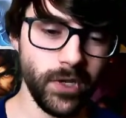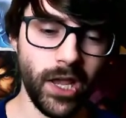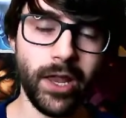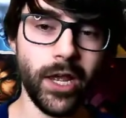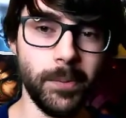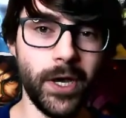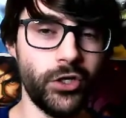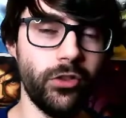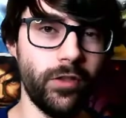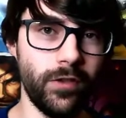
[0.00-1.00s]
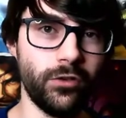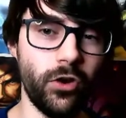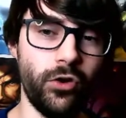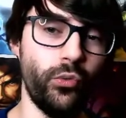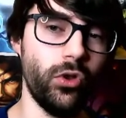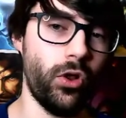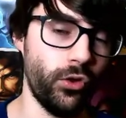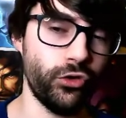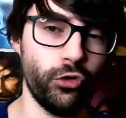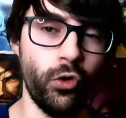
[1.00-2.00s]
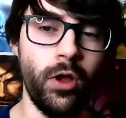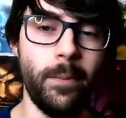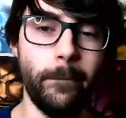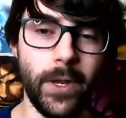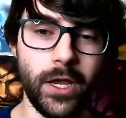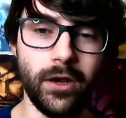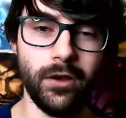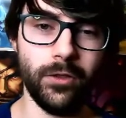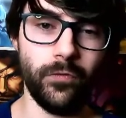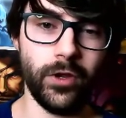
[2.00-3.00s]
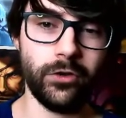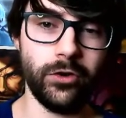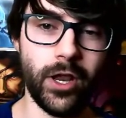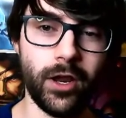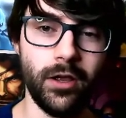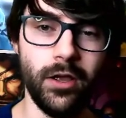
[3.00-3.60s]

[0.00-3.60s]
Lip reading: And I imagine that this card will also make it into the Viktor deck.